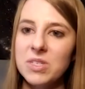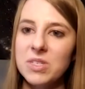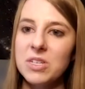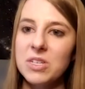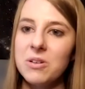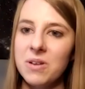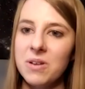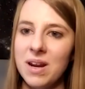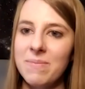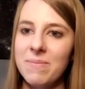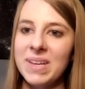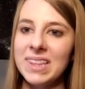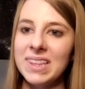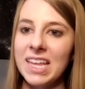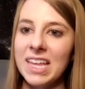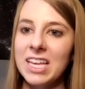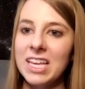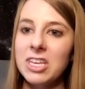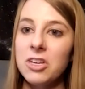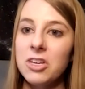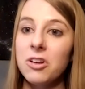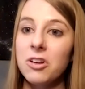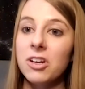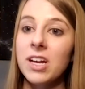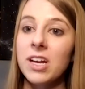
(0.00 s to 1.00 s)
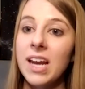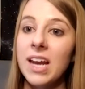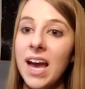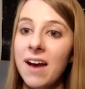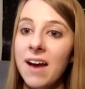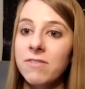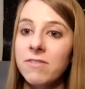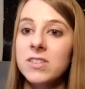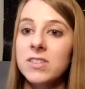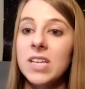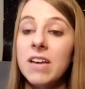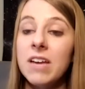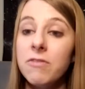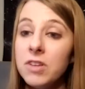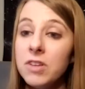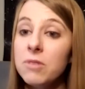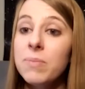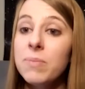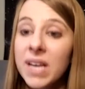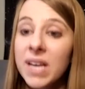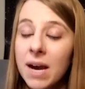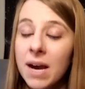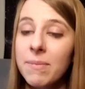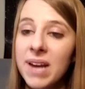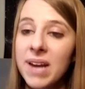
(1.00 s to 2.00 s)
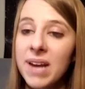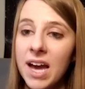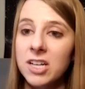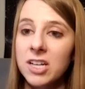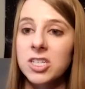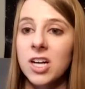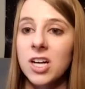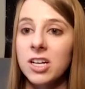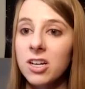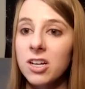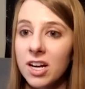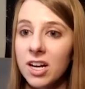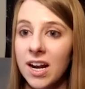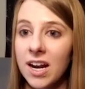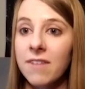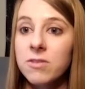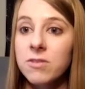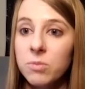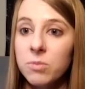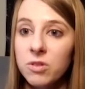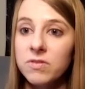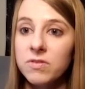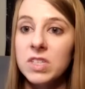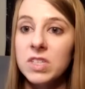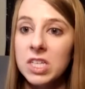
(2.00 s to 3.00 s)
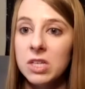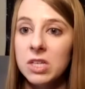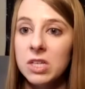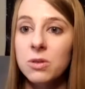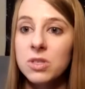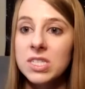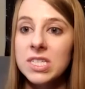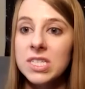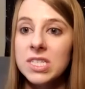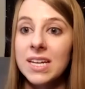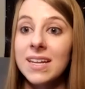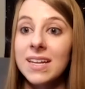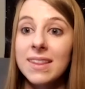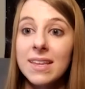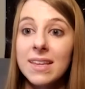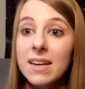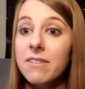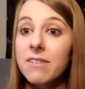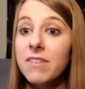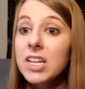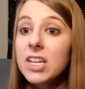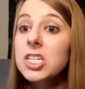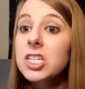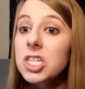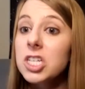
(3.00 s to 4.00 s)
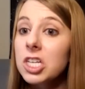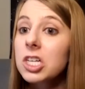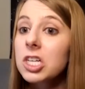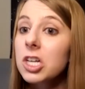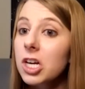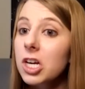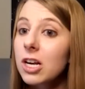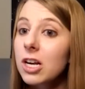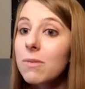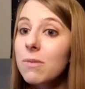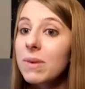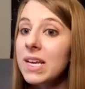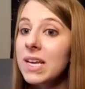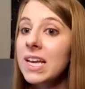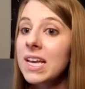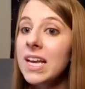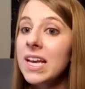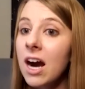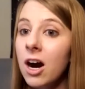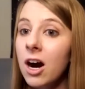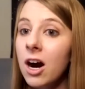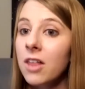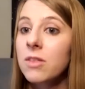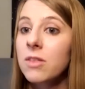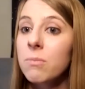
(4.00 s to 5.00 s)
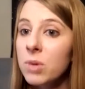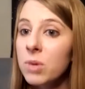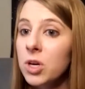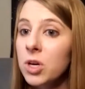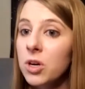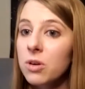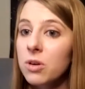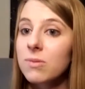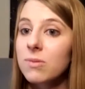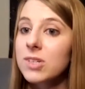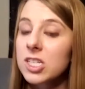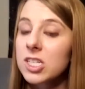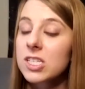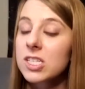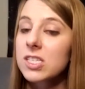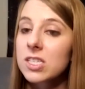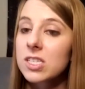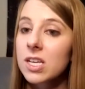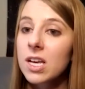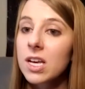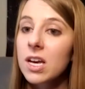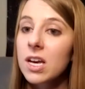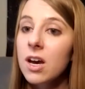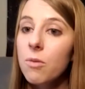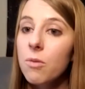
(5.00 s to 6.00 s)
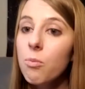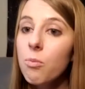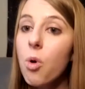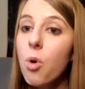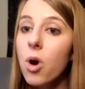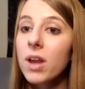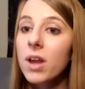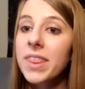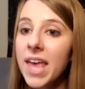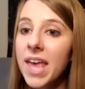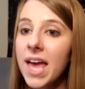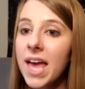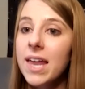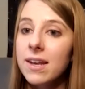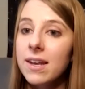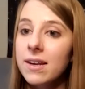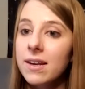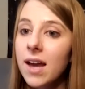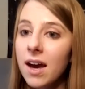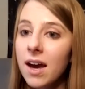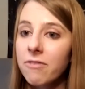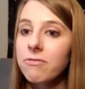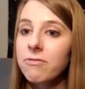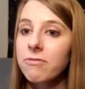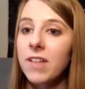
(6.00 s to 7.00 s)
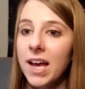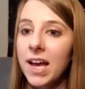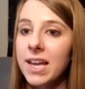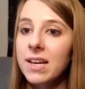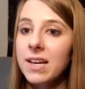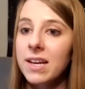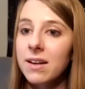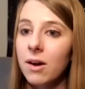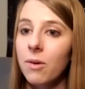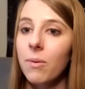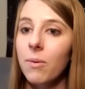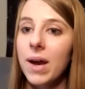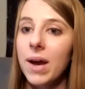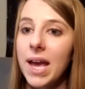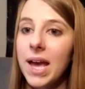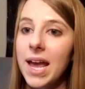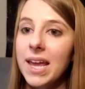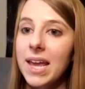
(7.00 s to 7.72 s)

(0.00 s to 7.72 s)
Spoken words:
You know what I mean? Like, you're going to have to, if you become an astronaut, you're going to have to move to Houston, and then eventually you're going to be on the moon, which is more than a flight away.